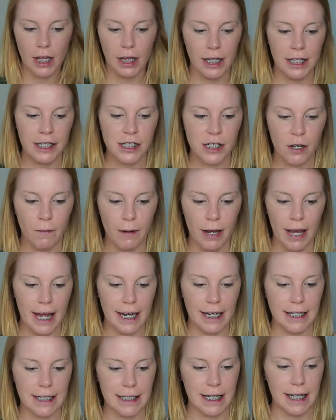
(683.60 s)
let's go
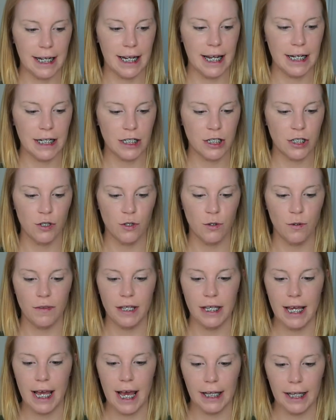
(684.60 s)
ahead and dig into
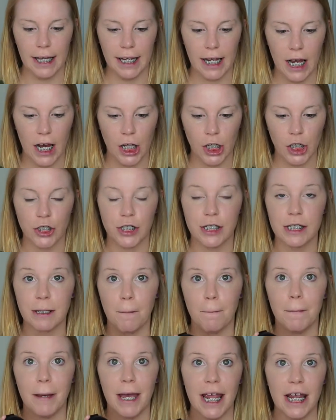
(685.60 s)
the LA Colors
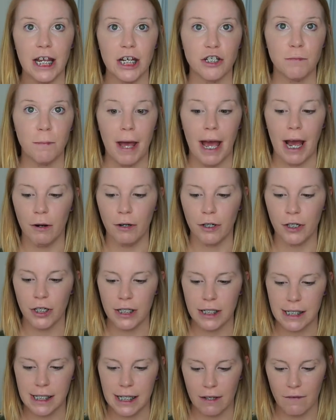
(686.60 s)
Beige Powder
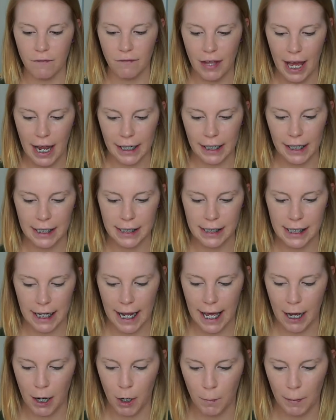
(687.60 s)
and see if that doesn't
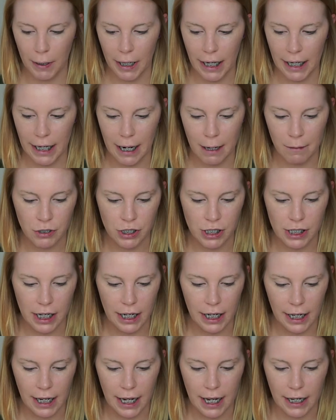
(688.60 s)
help any. I'm just
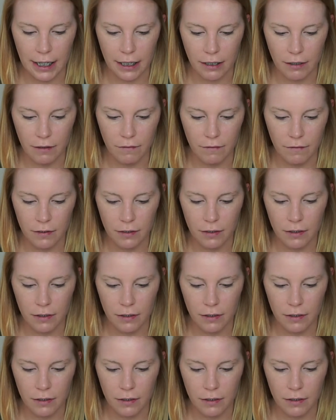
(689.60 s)
going to kind of...